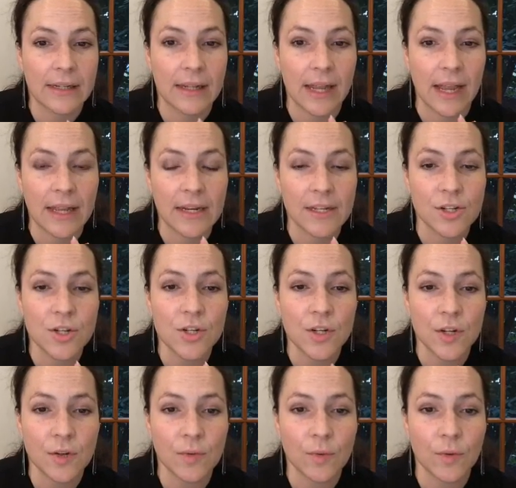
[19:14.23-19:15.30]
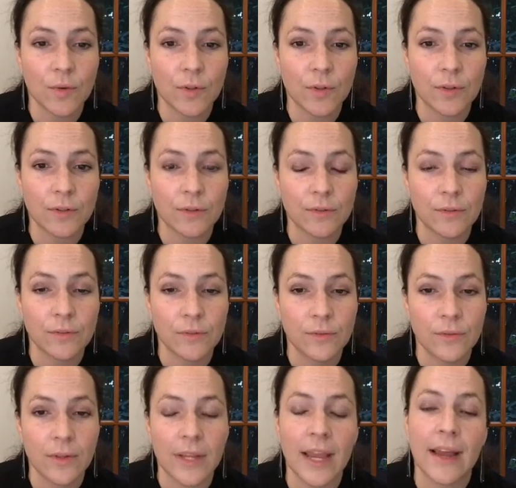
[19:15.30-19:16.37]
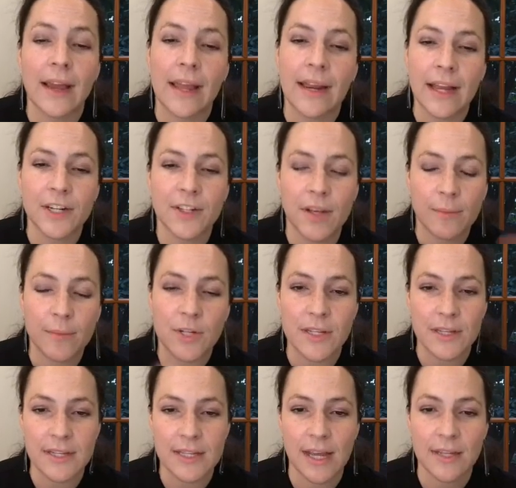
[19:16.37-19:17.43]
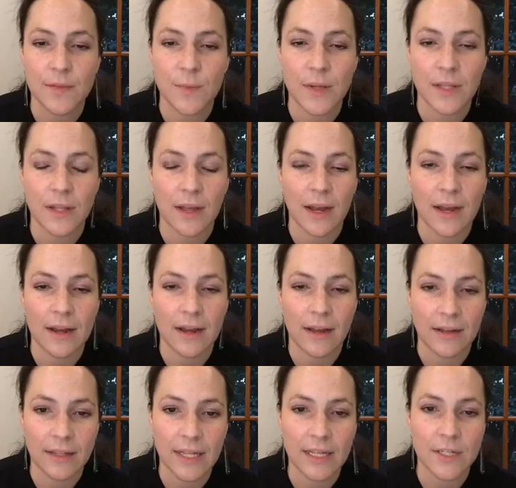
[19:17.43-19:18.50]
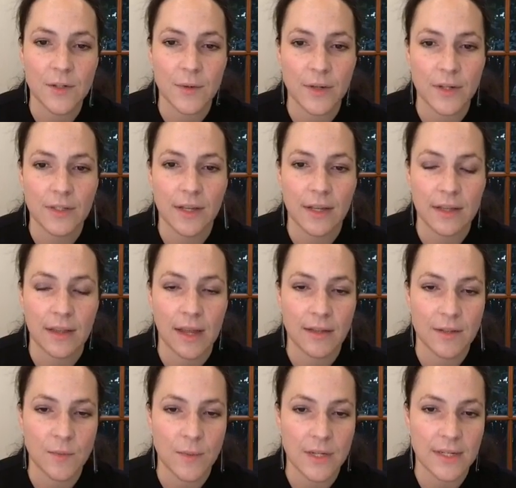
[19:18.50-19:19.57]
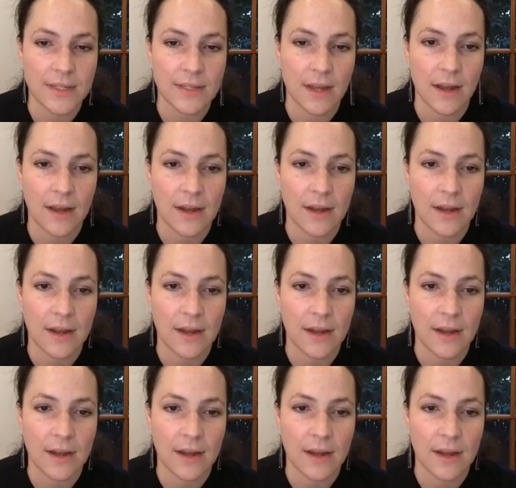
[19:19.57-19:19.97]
in general, yeah, and actually I mentioned this last week and linked to it in last week's